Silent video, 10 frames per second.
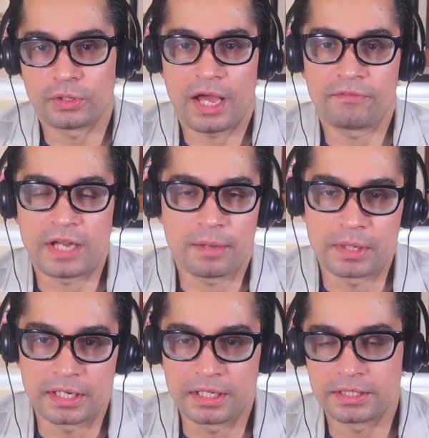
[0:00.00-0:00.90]
have
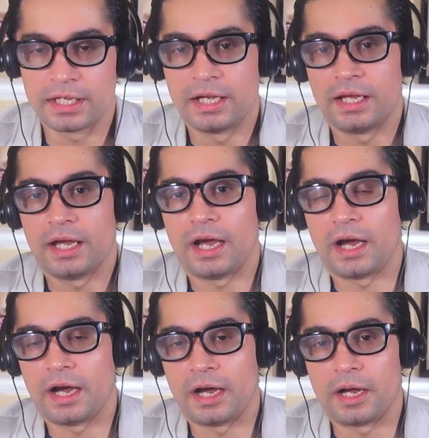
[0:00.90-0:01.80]
diabetes,
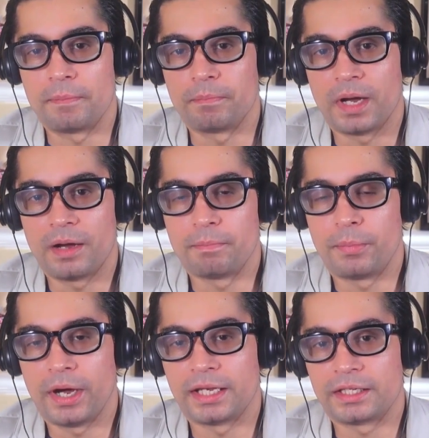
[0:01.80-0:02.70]

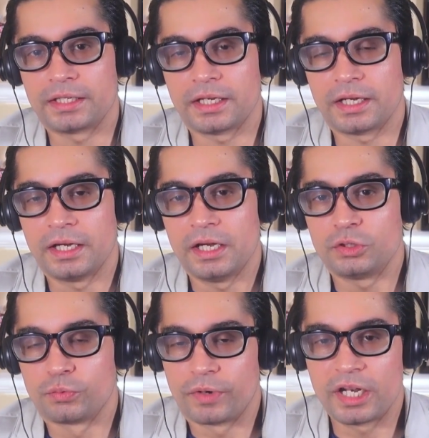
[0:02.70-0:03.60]
but
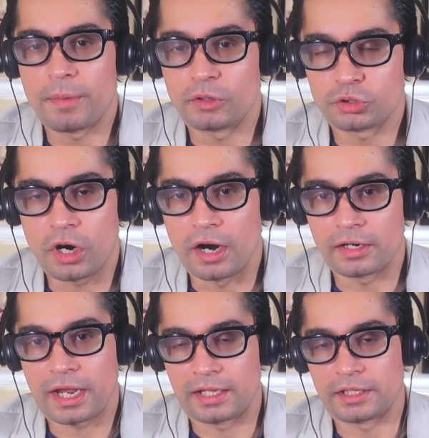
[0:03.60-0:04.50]
you're worried about your heart
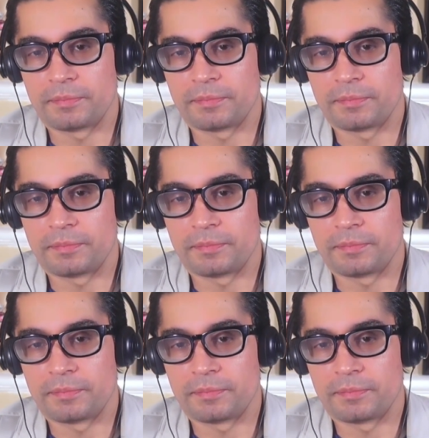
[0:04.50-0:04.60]
health.